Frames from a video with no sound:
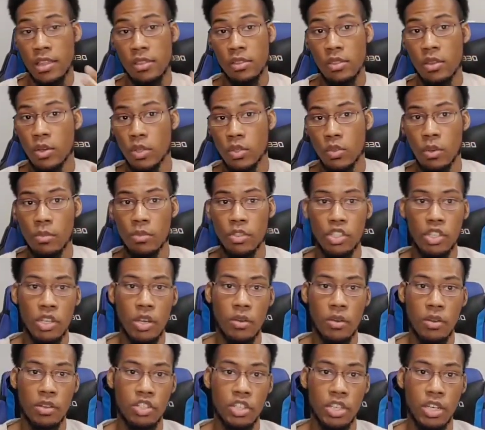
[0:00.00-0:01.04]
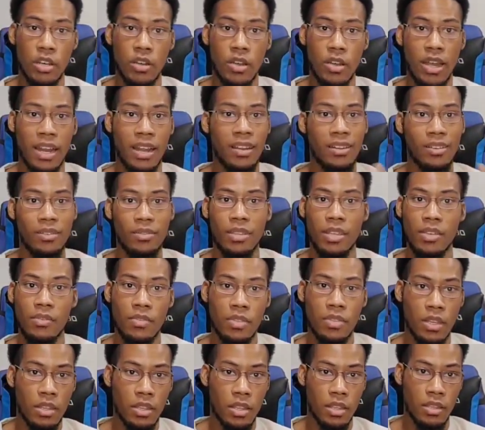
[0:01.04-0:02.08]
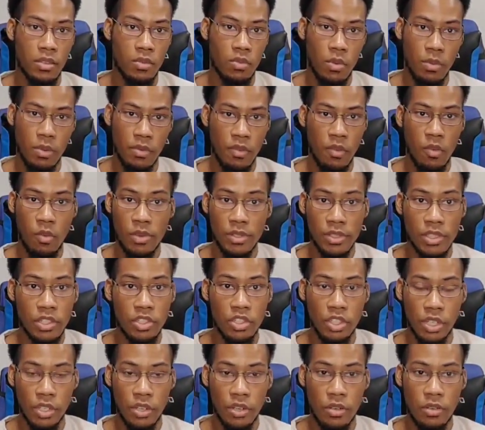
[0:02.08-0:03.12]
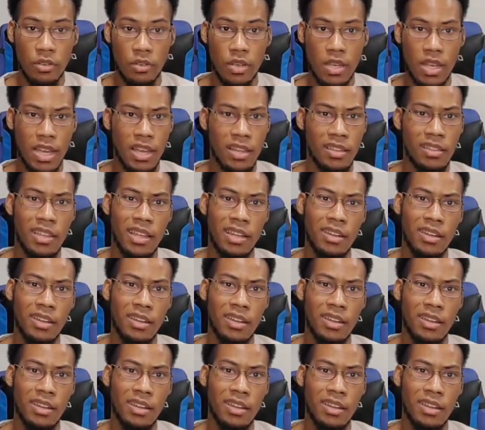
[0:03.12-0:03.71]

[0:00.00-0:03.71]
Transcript: Those women should go to jail. And I don't even think that this woman even went to jail.